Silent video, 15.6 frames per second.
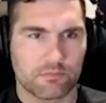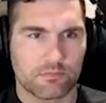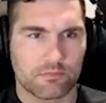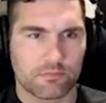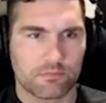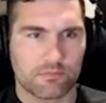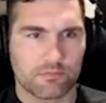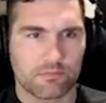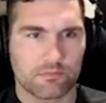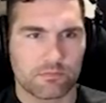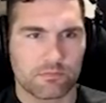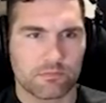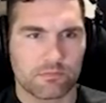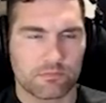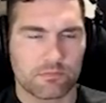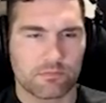
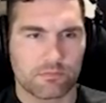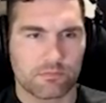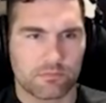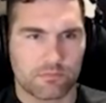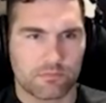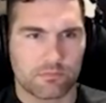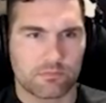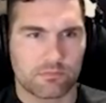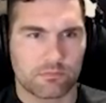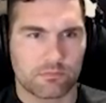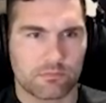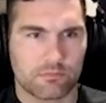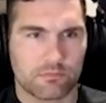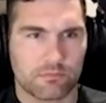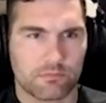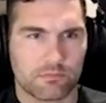
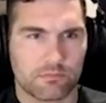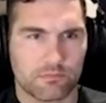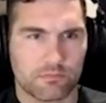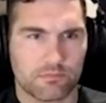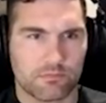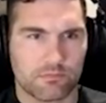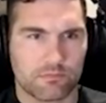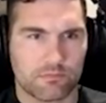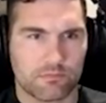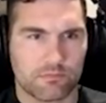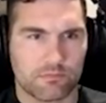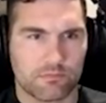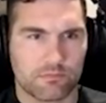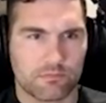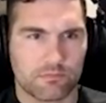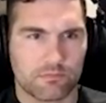
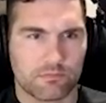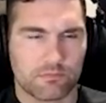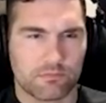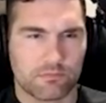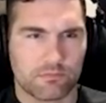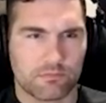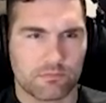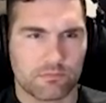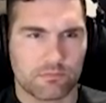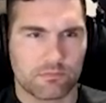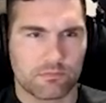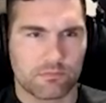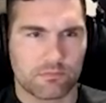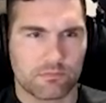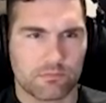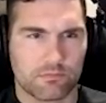
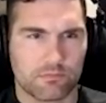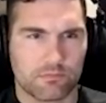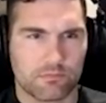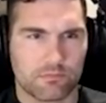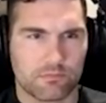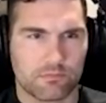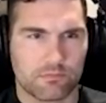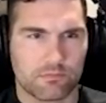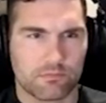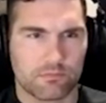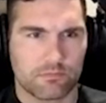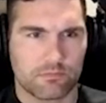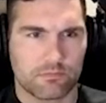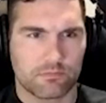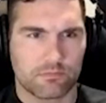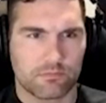
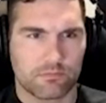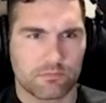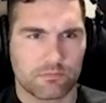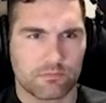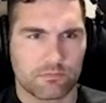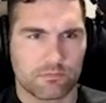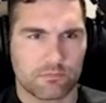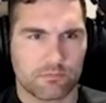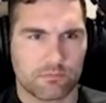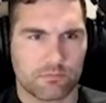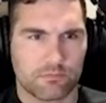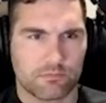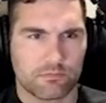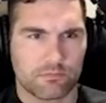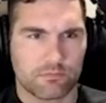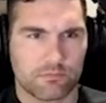
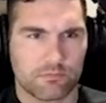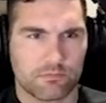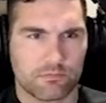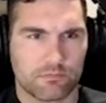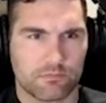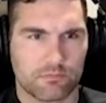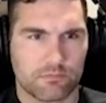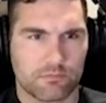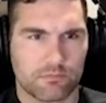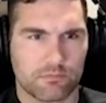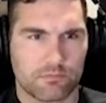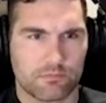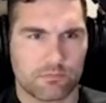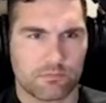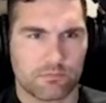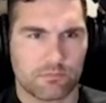
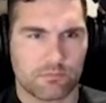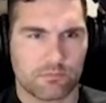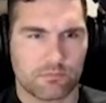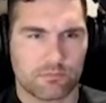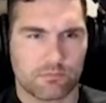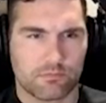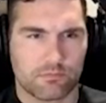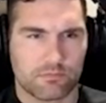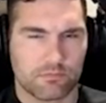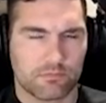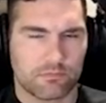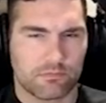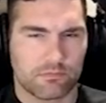This person isn't speaking.